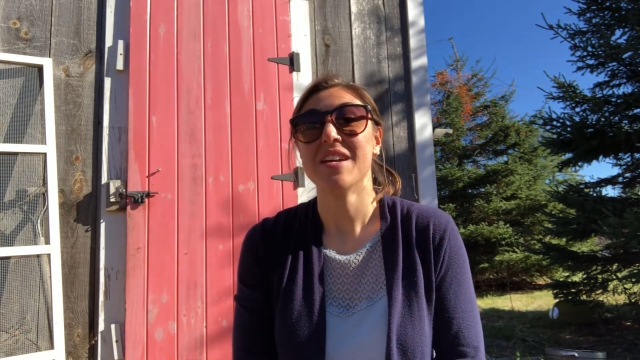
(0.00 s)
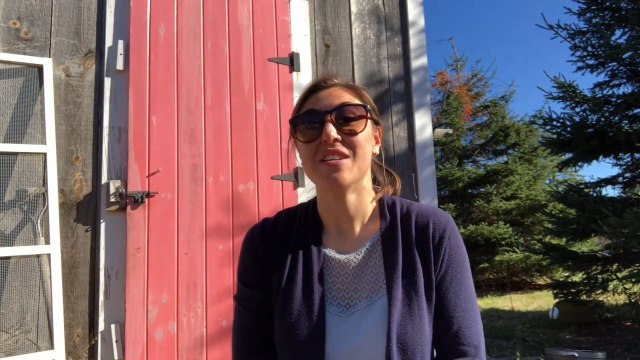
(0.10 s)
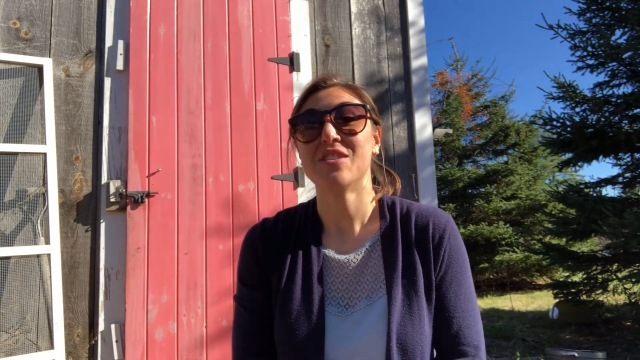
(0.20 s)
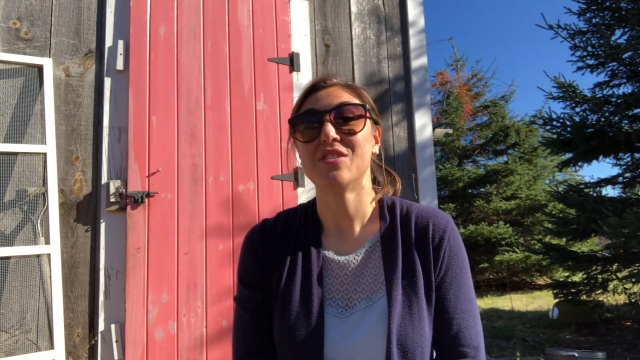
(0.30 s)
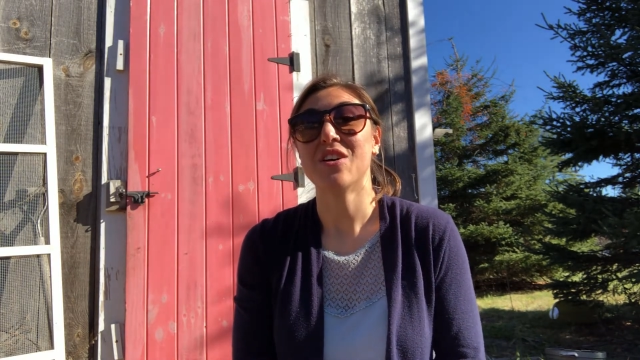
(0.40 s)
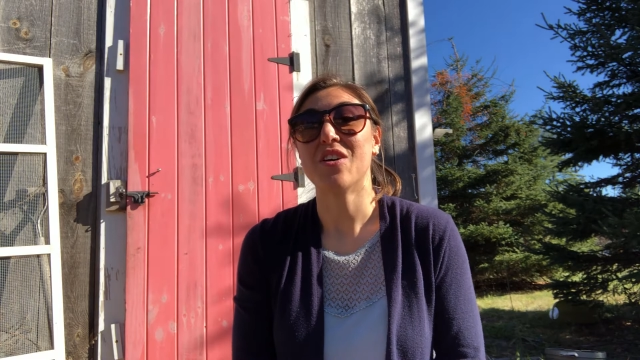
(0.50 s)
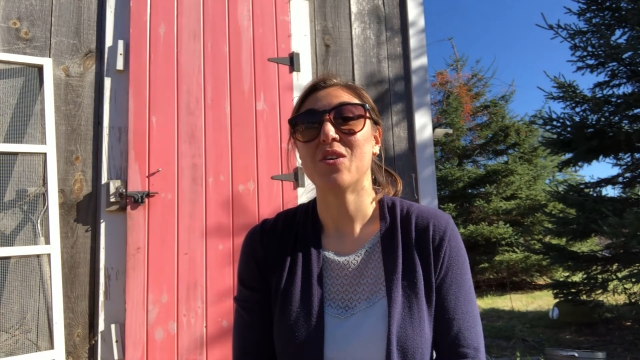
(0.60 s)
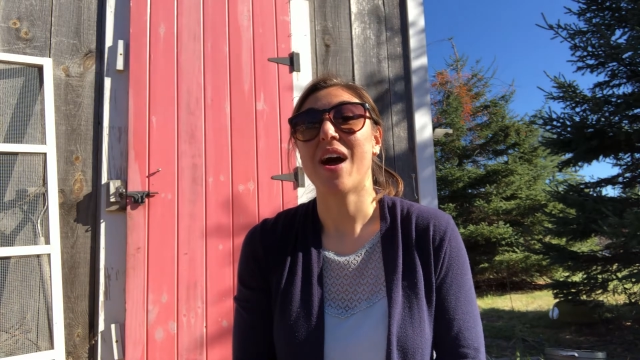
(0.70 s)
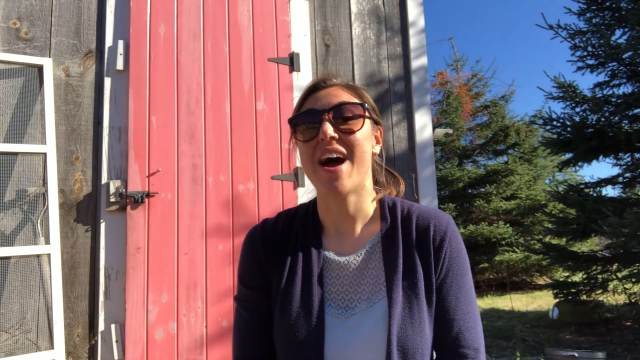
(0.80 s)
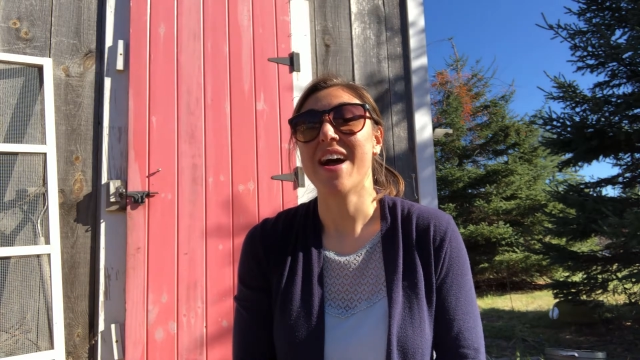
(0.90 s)

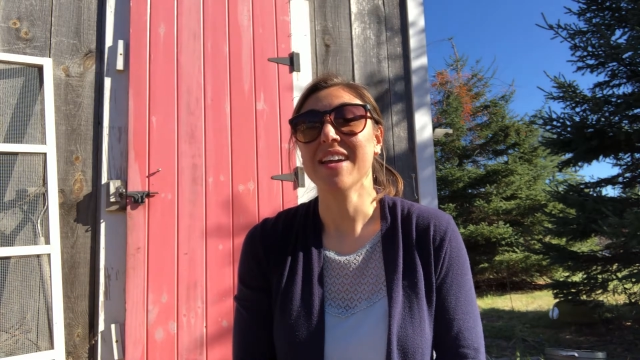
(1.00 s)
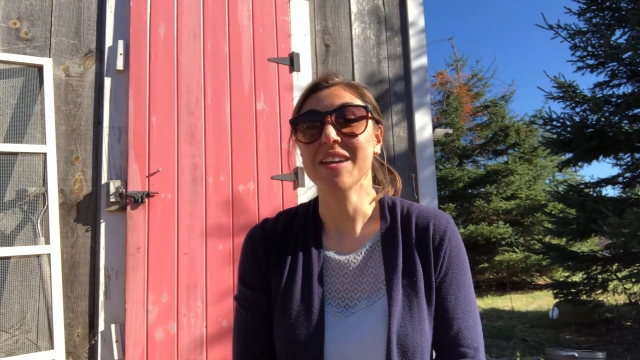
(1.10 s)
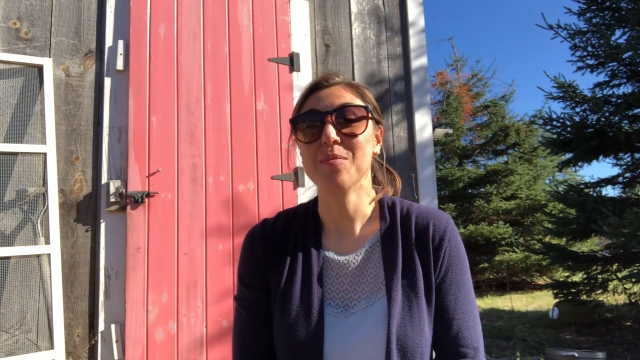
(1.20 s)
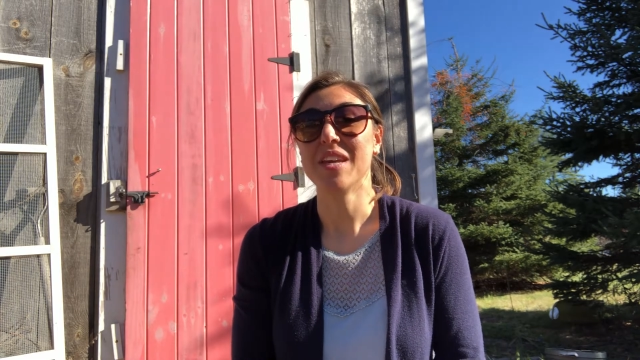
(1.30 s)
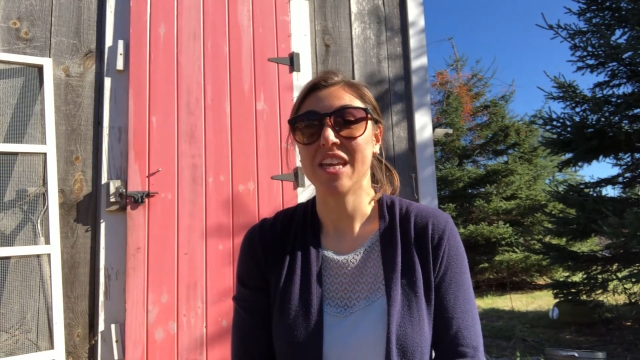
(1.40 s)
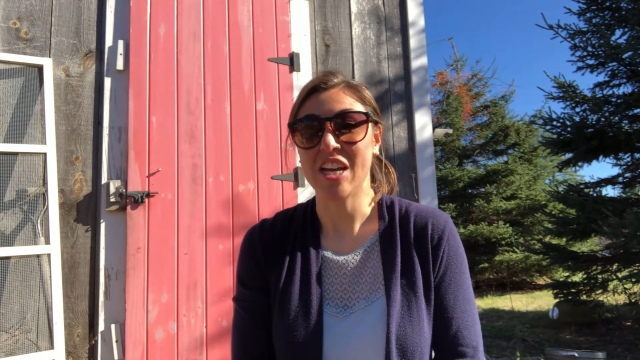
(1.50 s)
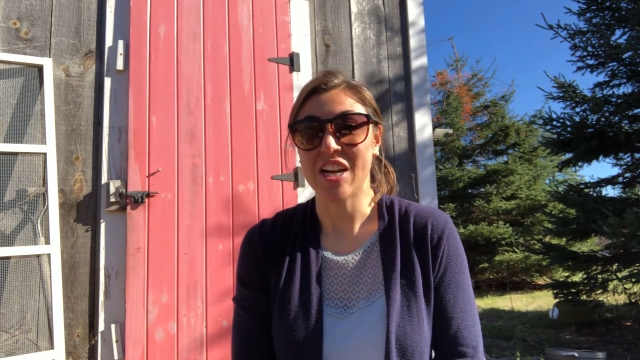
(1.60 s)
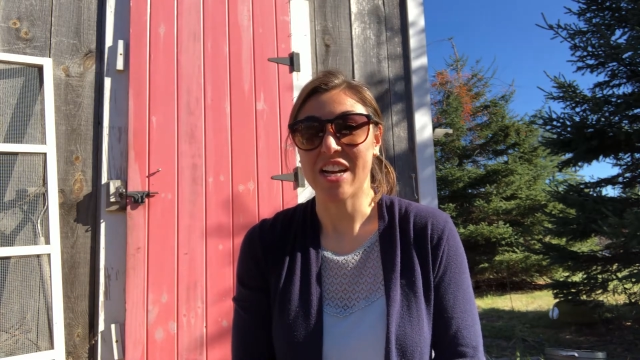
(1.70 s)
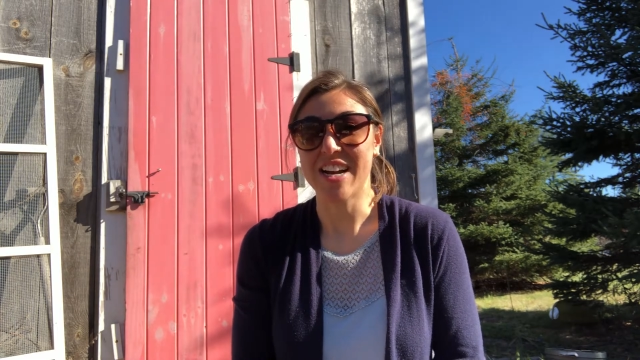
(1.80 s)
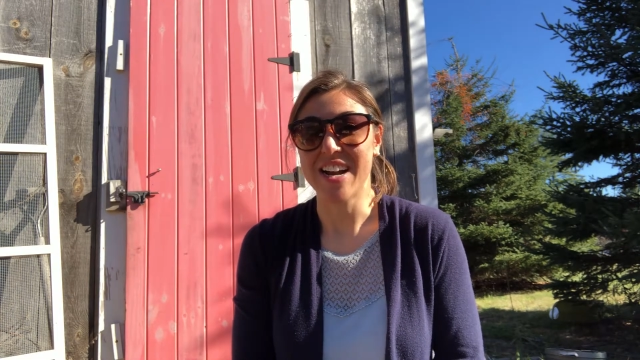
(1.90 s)
So I am
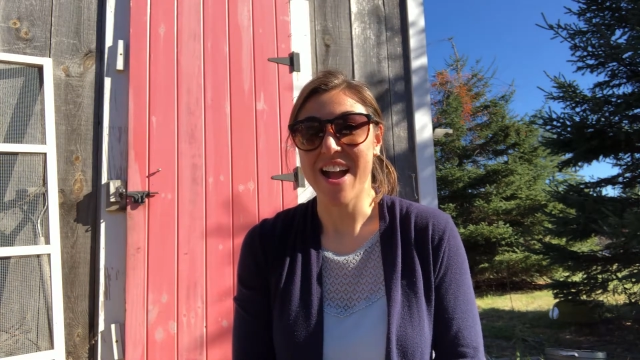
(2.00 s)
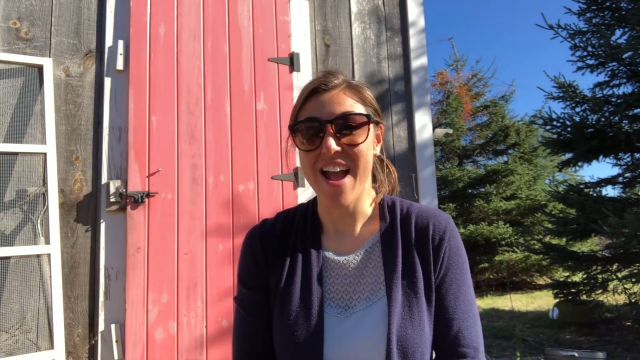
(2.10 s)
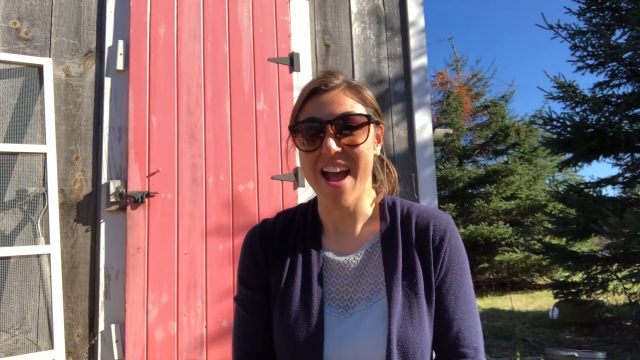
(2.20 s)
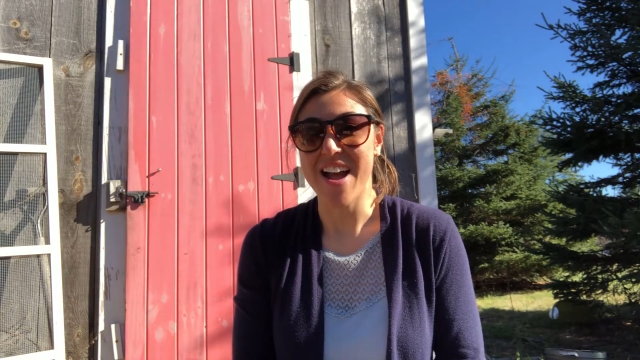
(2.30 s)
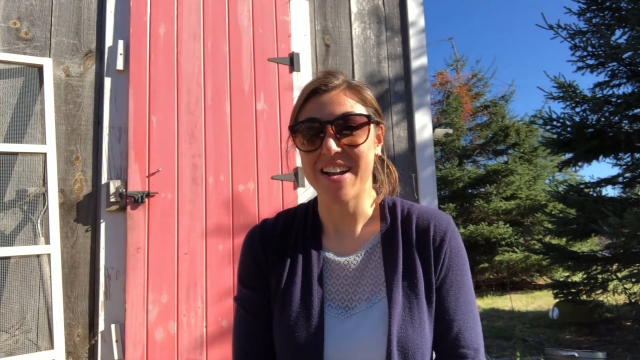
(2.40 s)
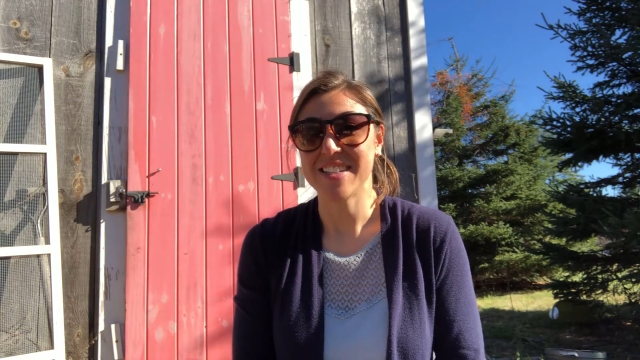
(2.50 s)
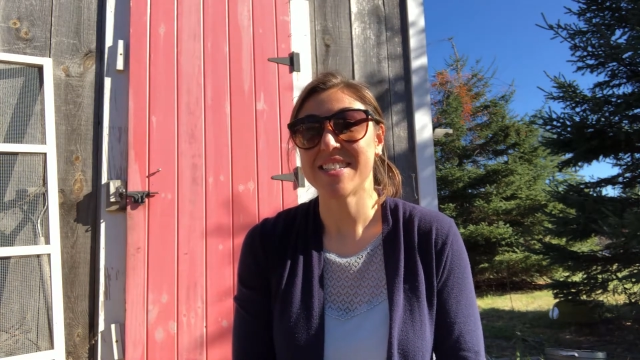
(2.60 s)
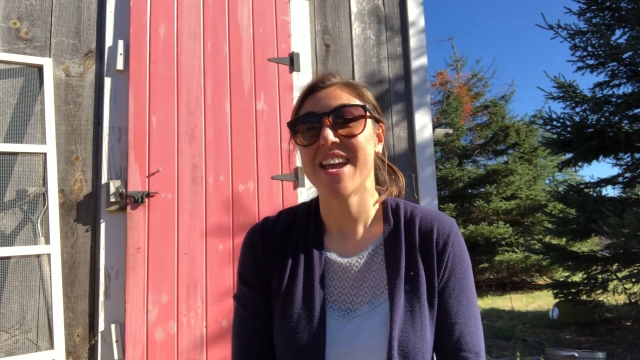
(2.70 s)
here at